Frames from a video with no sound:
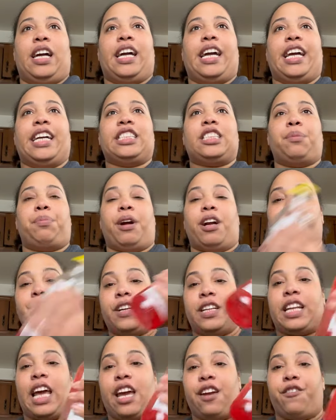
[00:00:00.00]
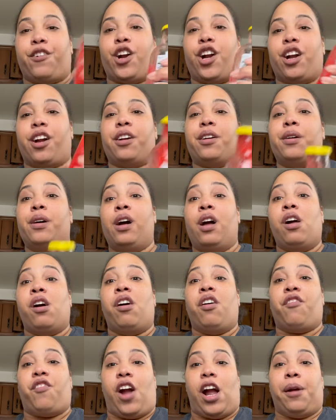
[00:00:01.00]
It's a perfect day for her
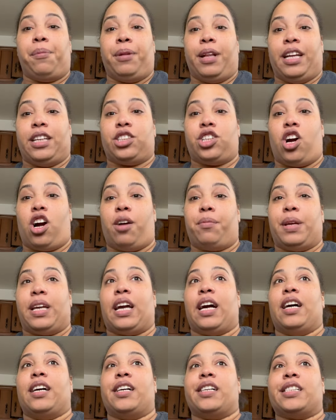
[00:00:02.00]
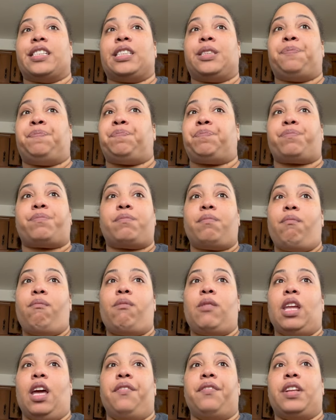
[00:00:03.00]
fireplace, y'all, because
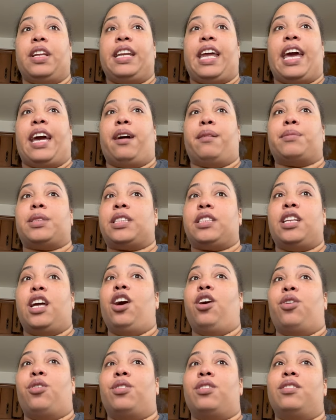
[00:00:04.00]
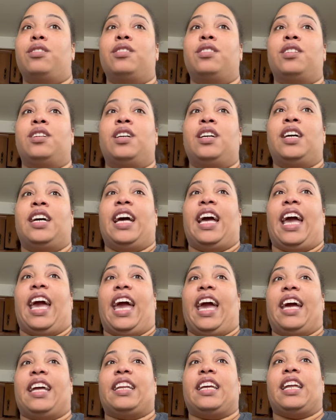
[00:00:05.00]
of the damn snow.
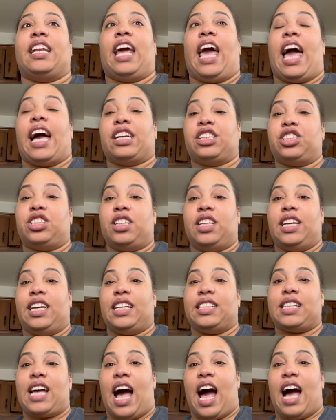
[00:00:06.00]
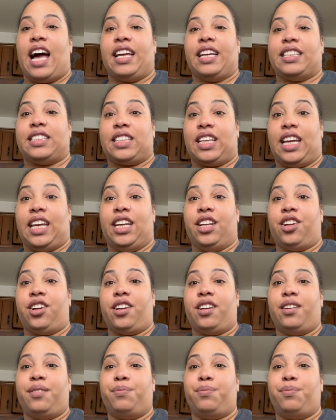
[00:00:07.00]
And it actually gets hot. It's a heater.